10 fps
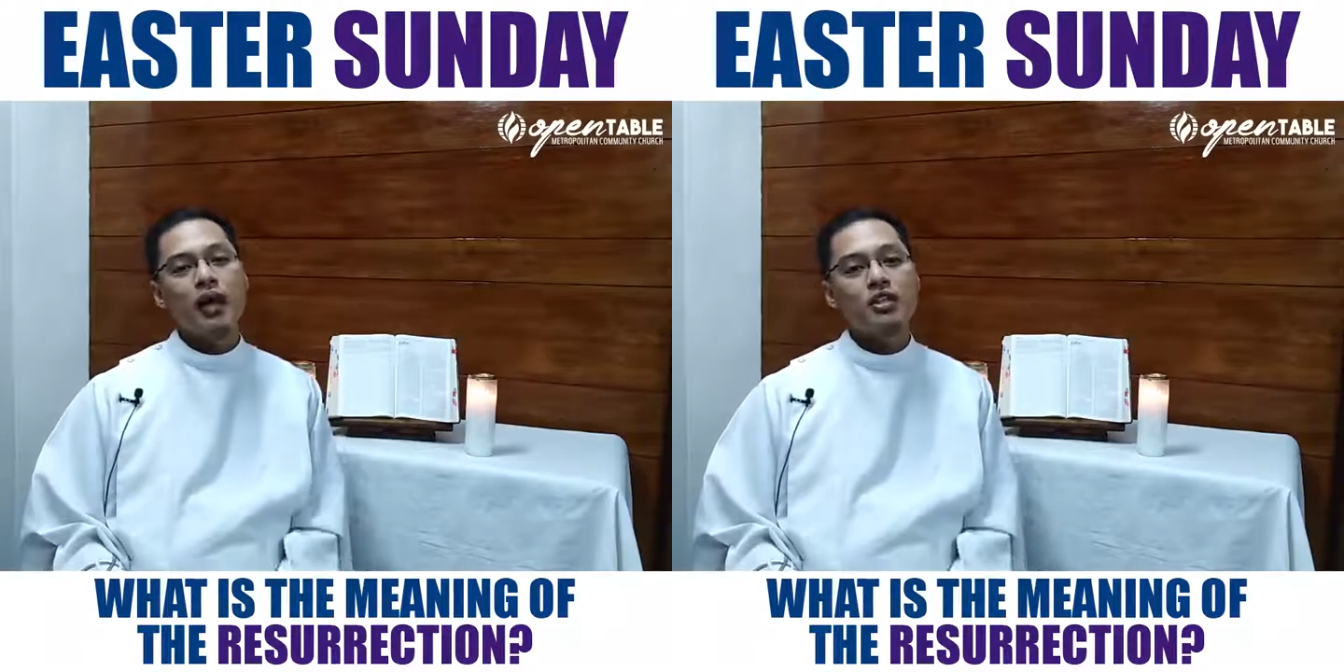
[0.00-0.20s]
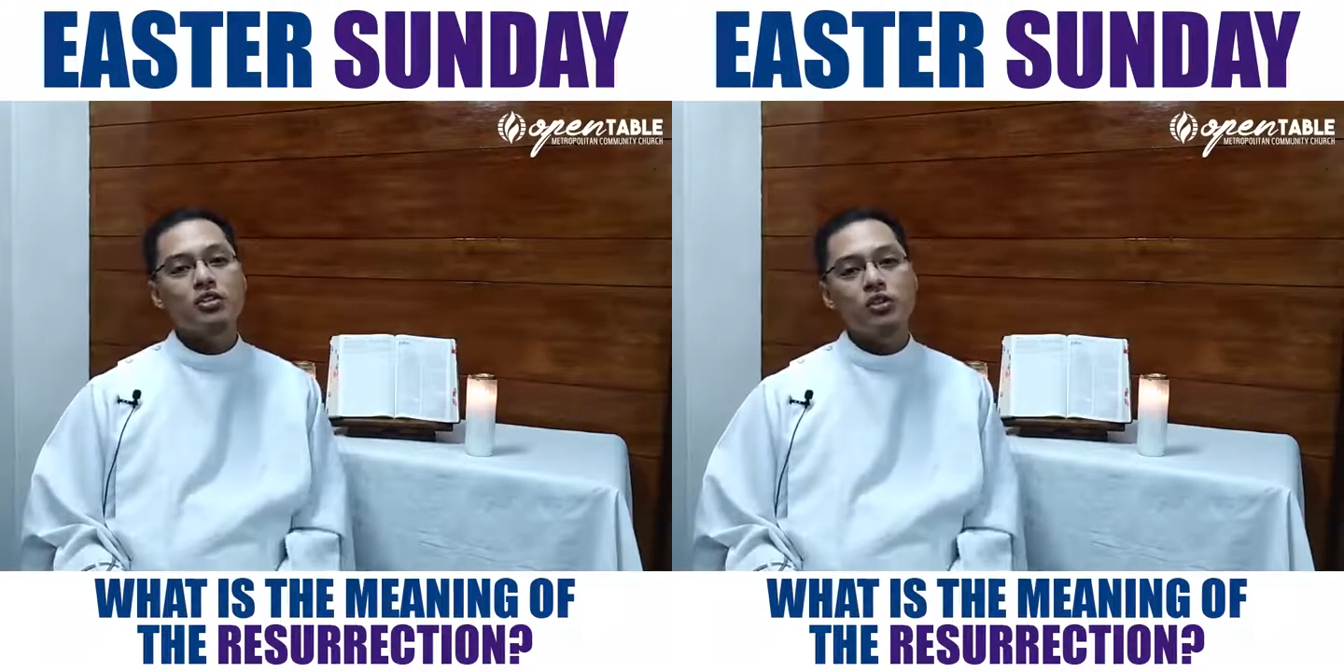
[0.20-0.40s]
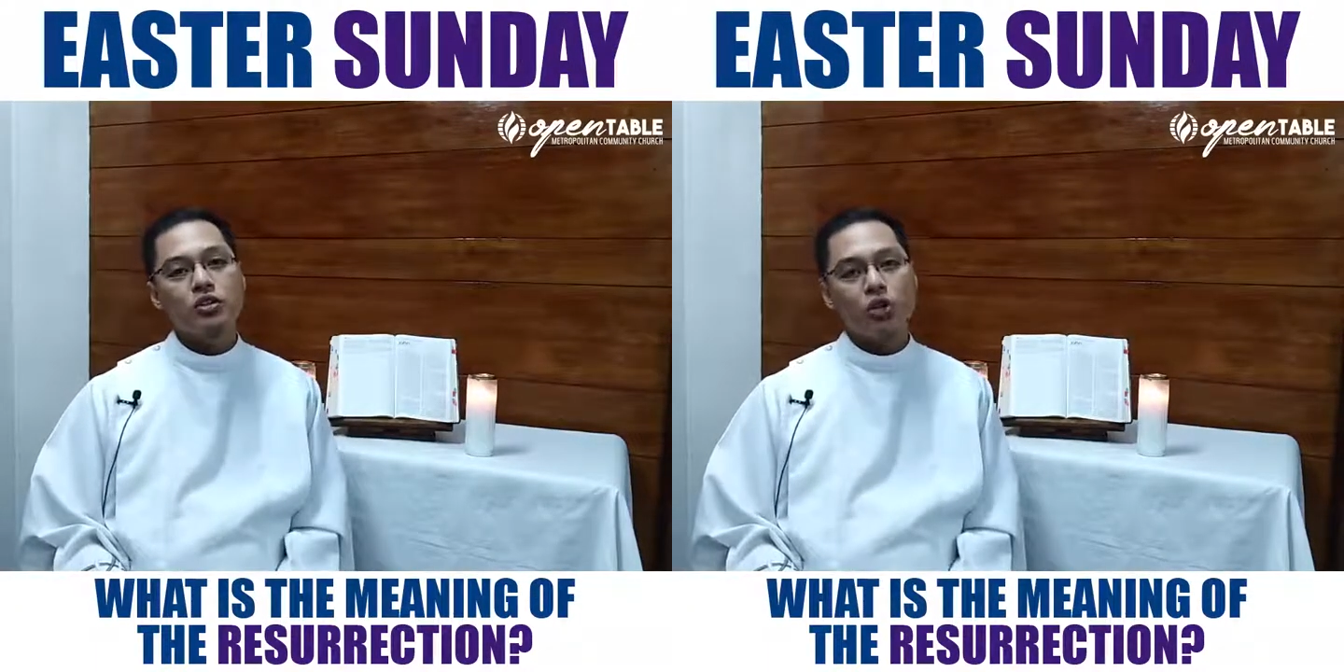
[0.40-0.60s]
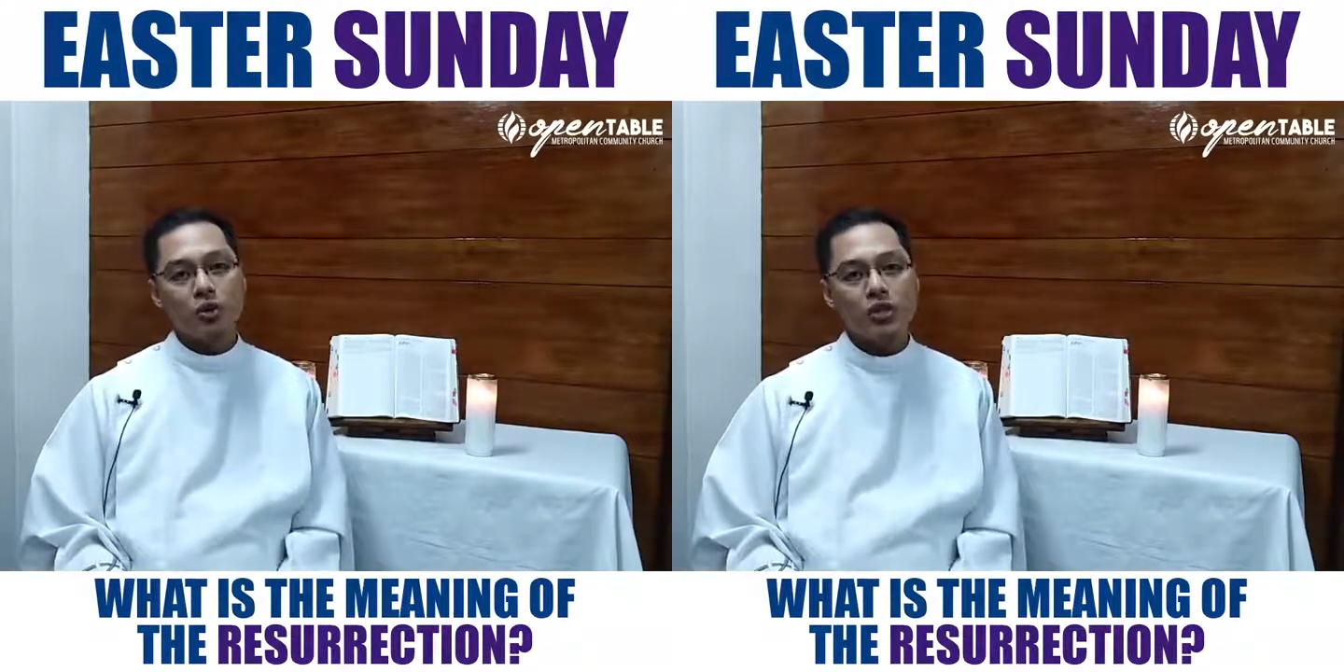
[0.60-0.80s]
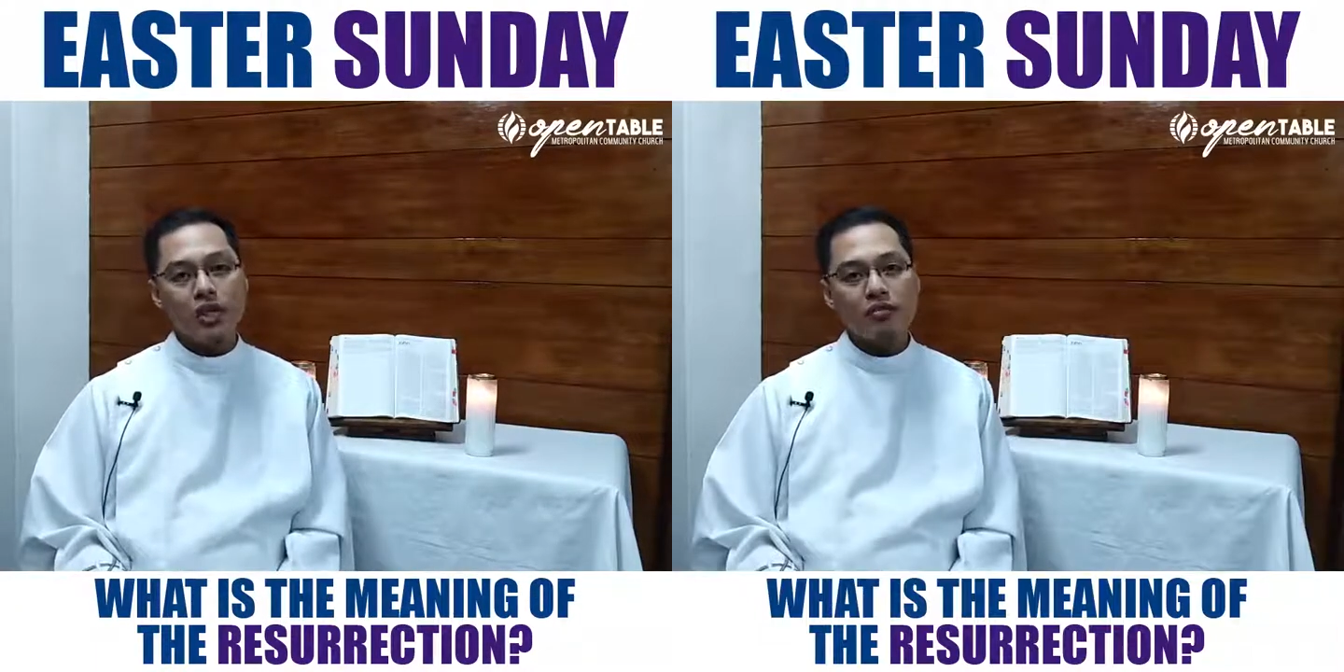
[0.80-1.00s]
Pastor
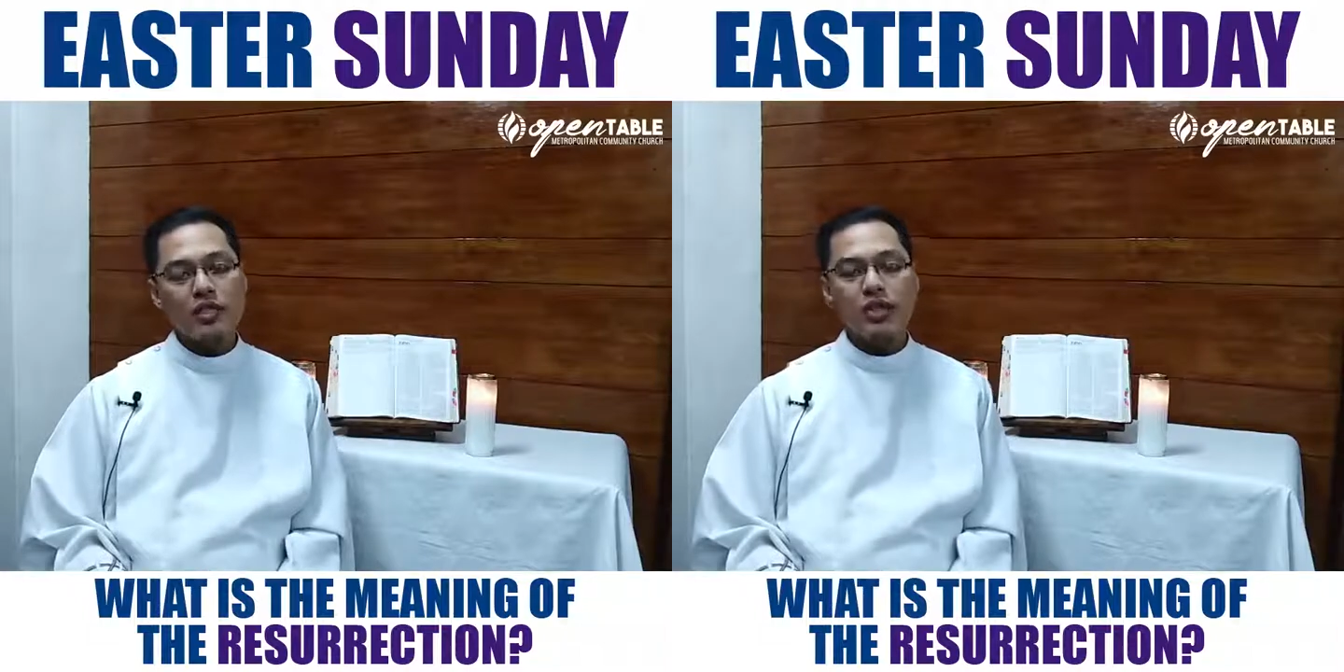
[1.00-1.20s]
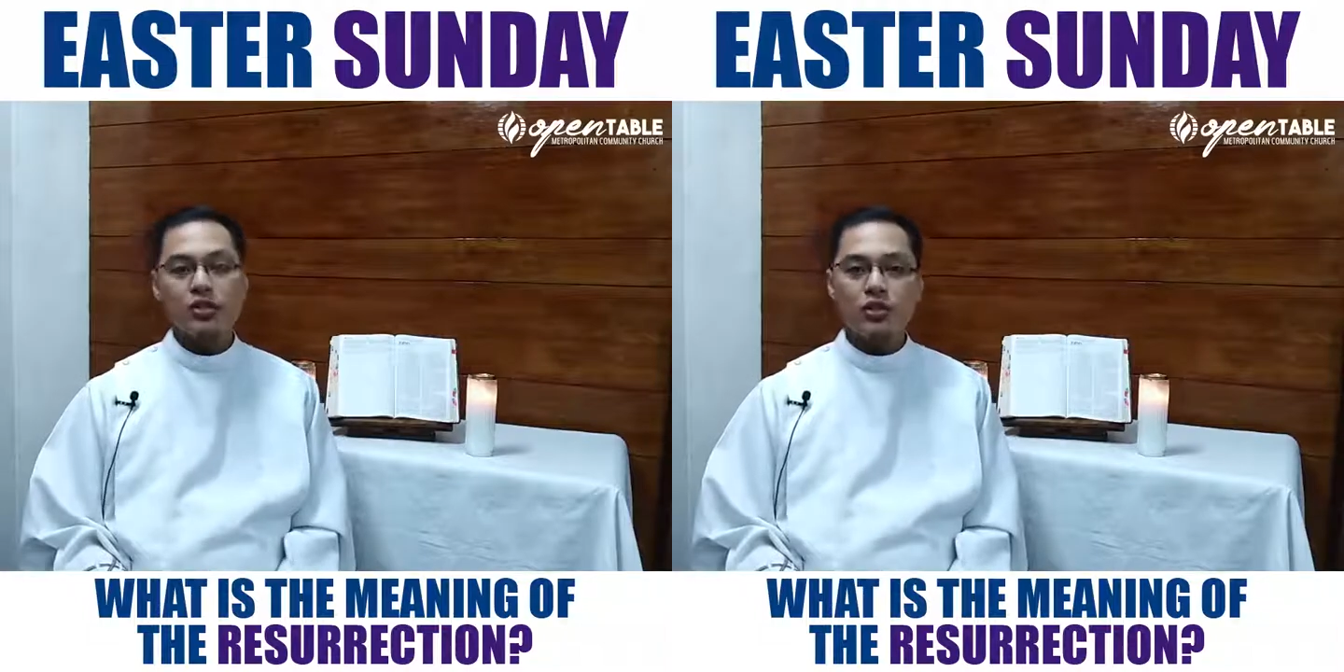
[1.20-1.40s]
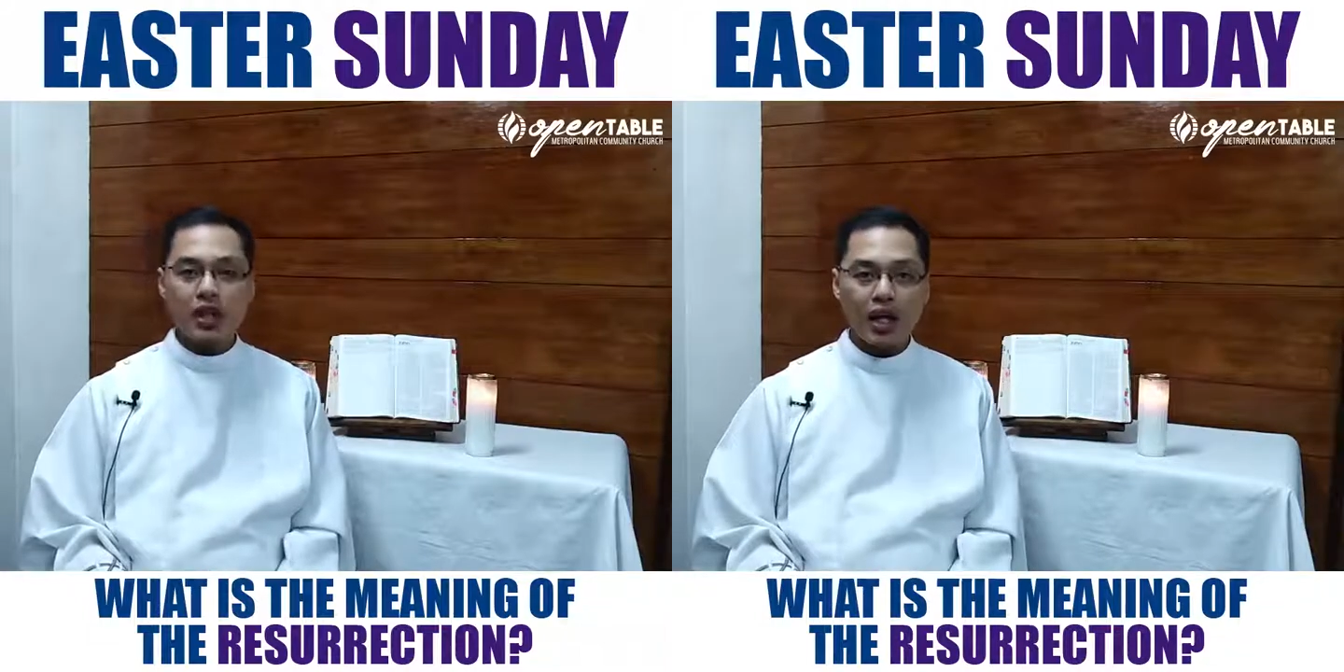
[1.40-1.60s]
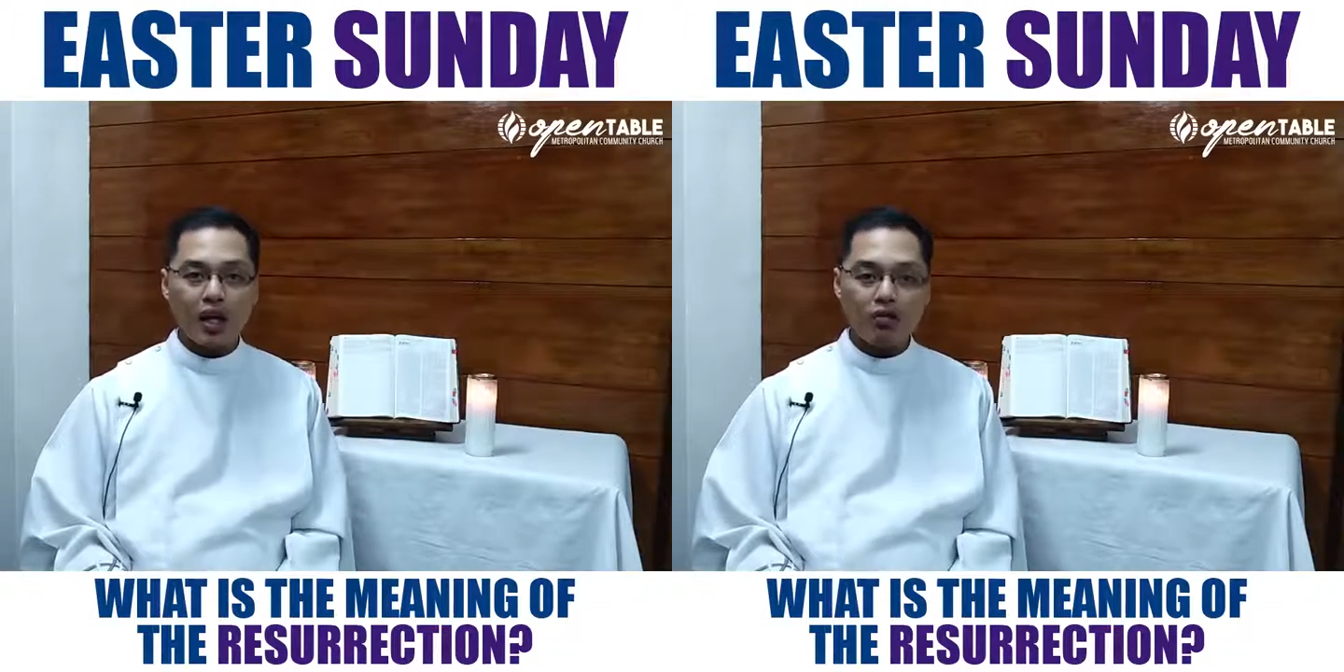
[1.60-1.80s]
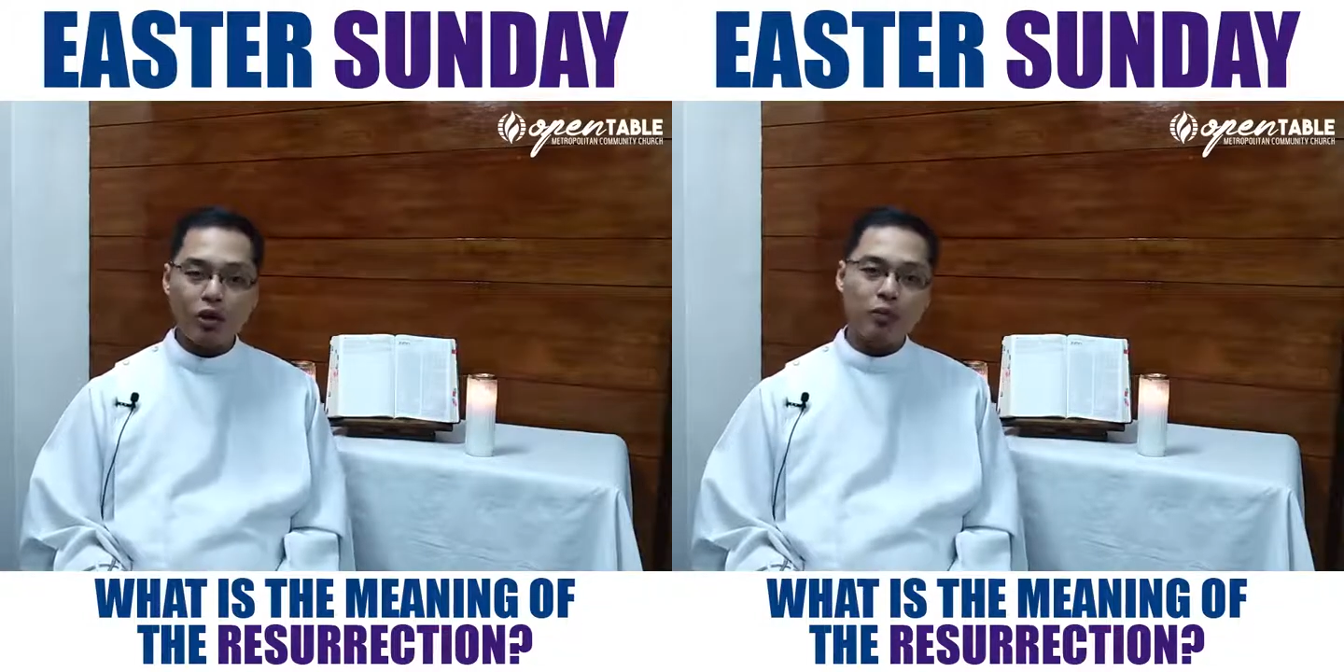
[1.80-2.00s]
Joseph SanJose
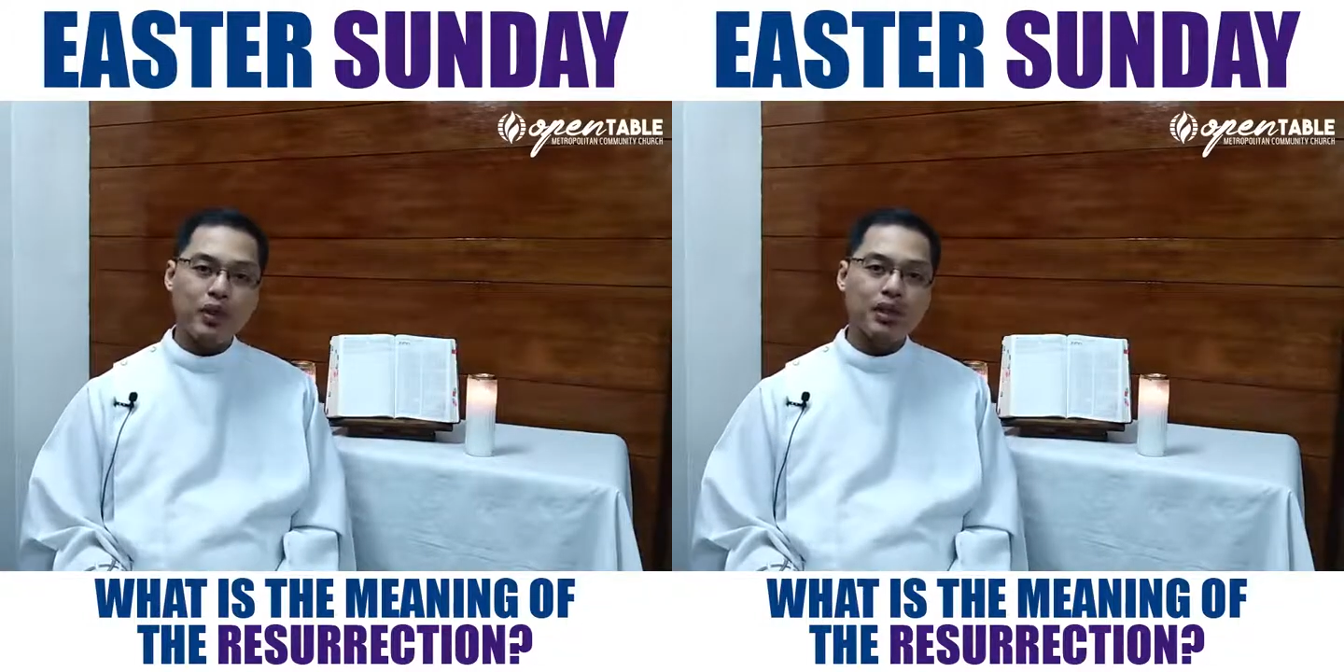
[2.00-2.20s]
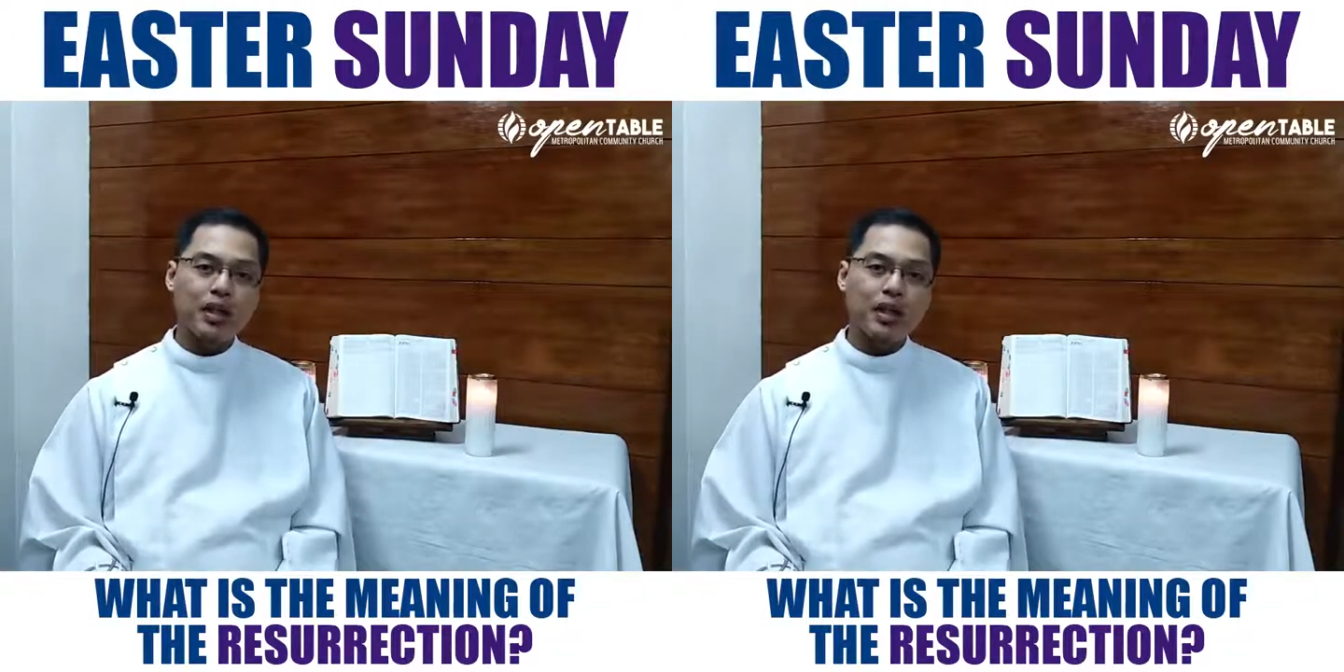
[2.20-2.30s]
of Open